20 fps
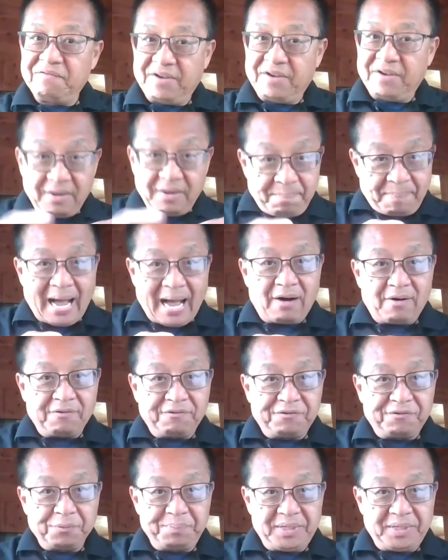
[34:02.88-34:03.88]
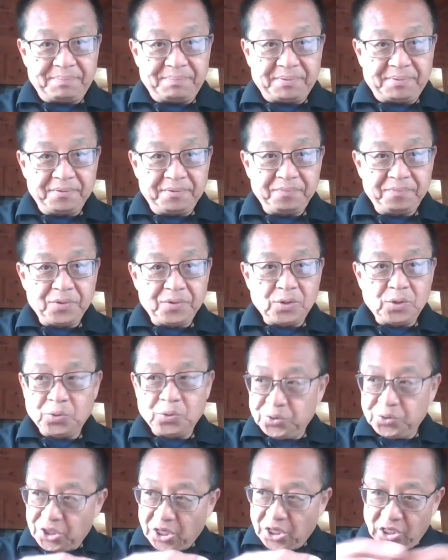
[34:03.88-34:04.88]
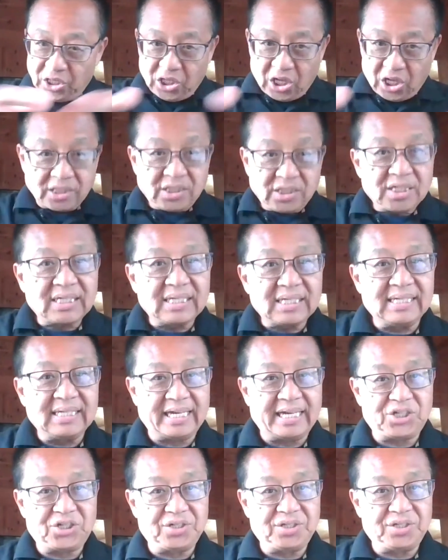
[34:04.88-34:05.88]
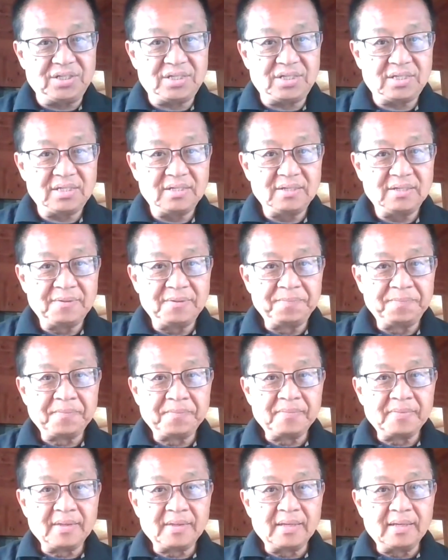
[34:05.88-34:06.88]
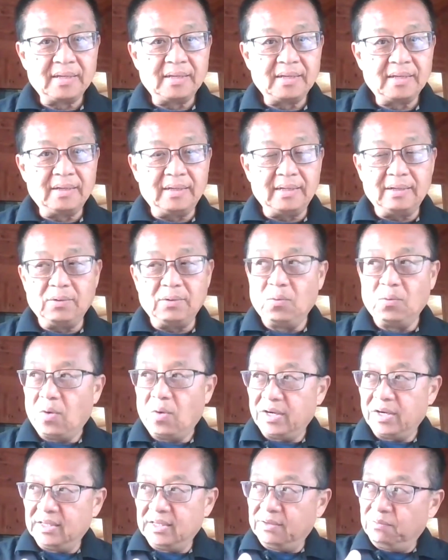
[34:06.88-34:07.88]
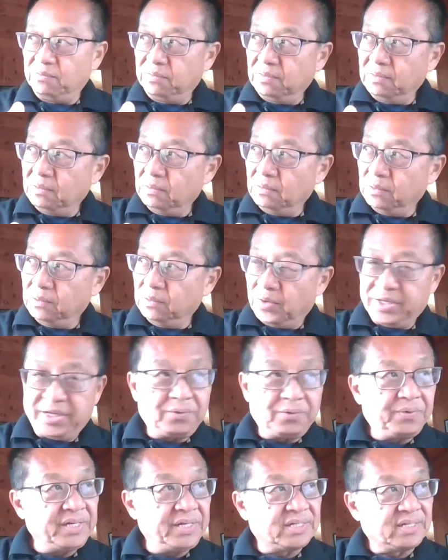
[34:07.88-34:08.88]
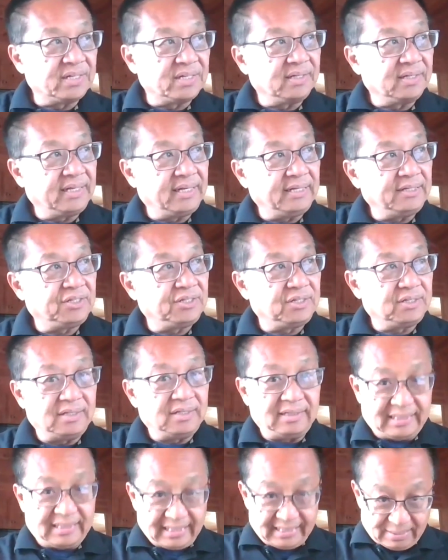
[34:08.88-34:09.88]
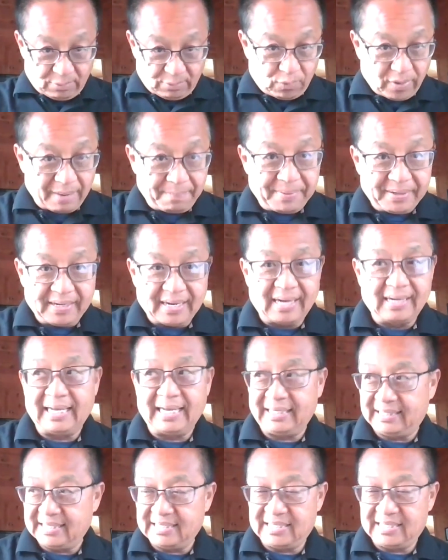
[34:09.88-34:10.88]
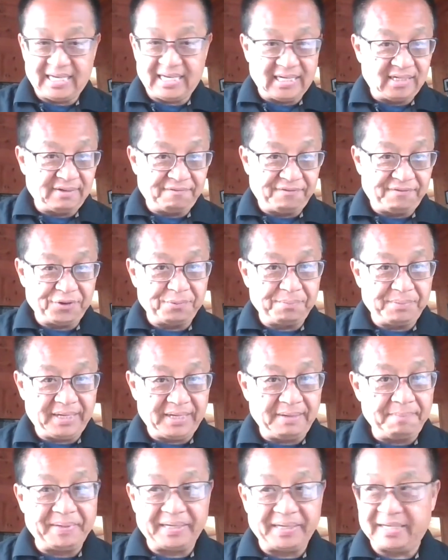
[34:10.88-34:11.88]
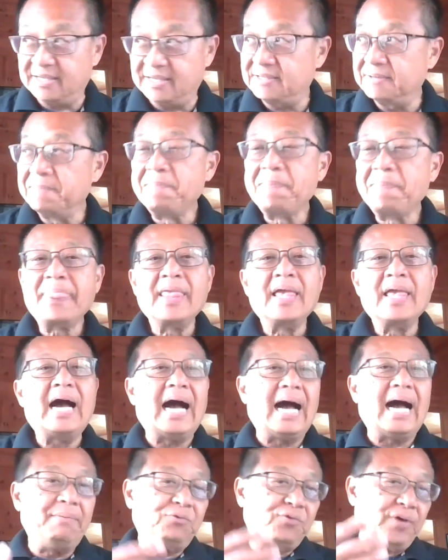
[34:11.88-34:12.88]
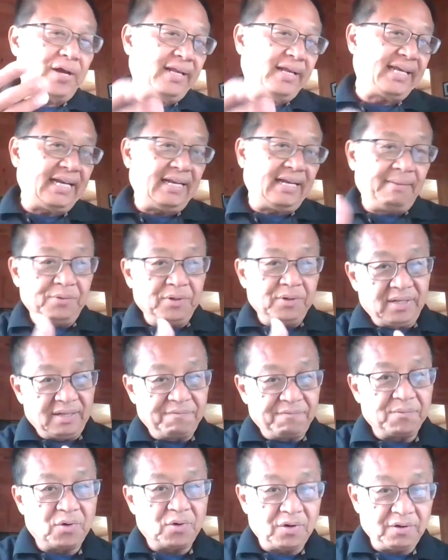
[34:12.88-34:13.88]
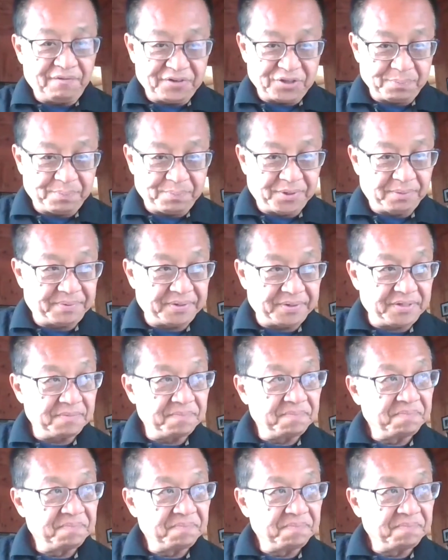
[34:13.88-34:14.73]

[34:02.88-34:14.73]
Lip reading: very powerful people who's got lots of connections. One of the lawyer recently did a webinar like this, interview me, because I'm trying to get him to live more of his purpose.